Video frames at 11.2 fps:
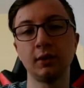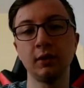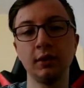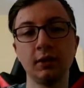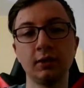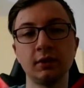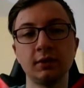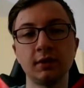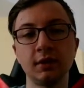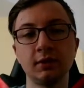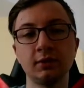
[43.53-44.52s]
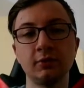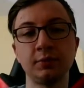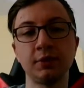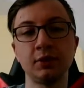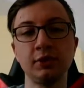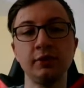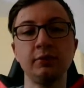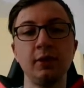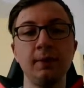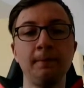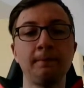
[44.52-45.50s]
Giri decided to play
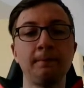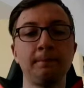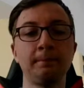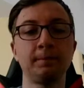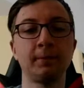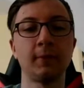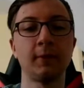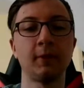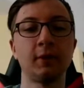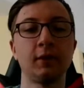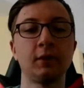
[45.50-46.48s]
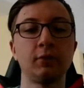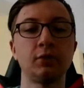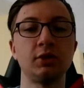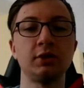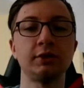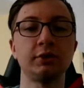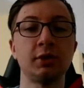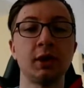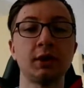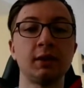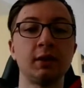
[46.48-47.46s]
g3, which leads to
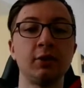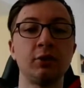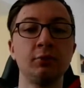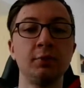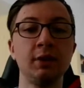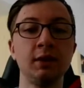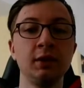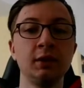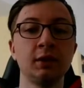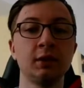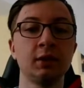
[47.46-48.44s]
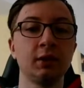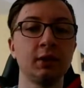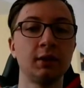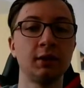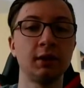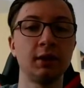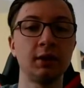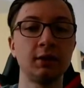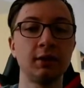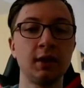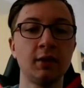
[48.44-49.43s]
Catalan opening.
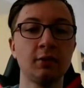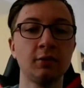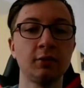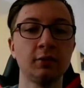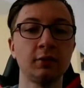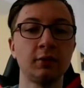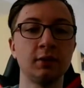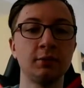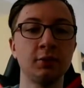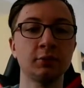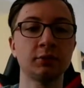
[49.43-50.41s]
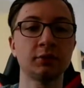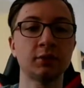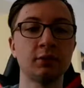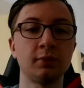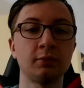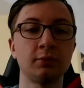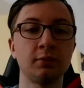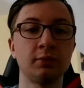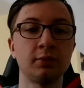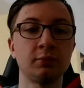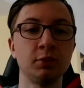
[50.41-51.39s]
And now the most common
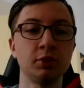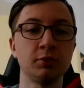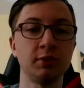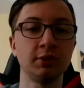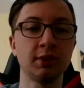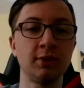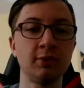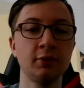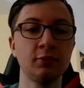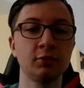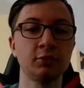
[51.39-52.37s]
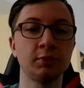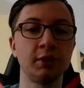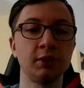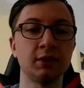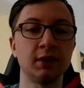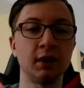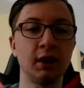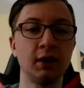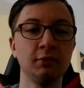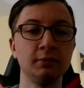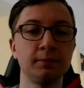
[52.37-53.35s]
move is bishop e7, which was played in a
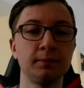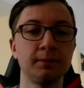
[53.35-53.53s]
game.